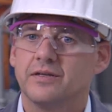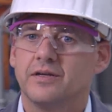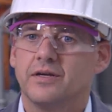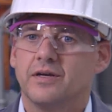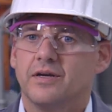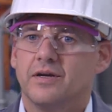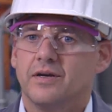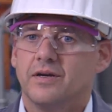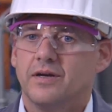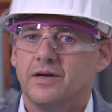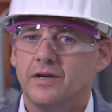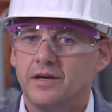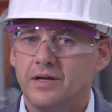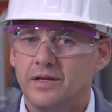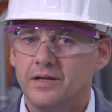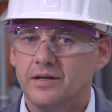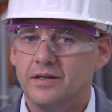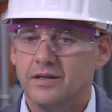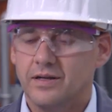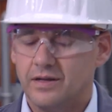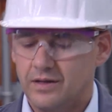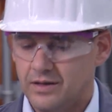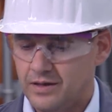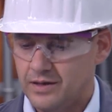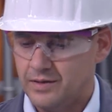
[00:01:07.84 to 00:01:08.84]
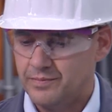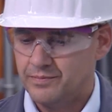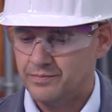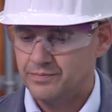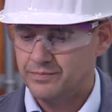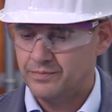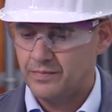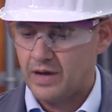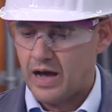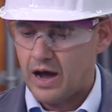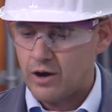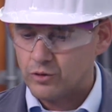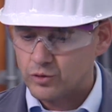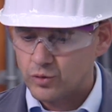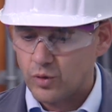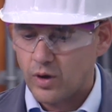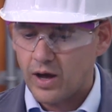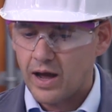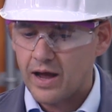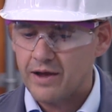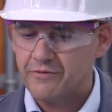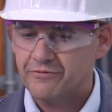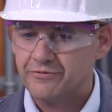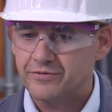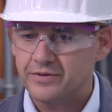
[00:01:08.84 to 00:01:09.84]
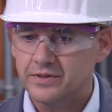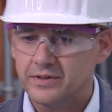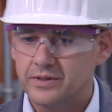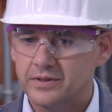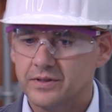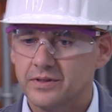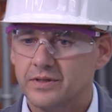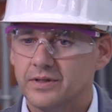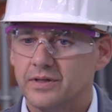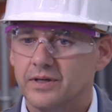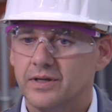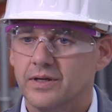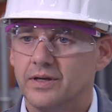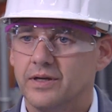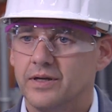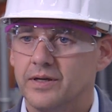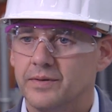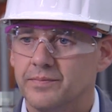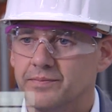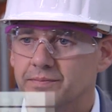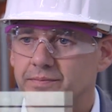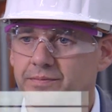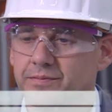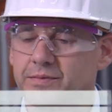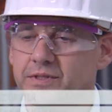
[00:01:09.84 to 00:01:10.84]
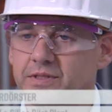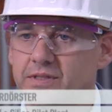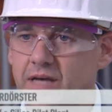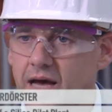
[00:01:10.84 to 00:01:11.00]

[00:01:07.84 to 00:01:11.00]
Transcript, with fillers: found in car tires, toothpaste, in matting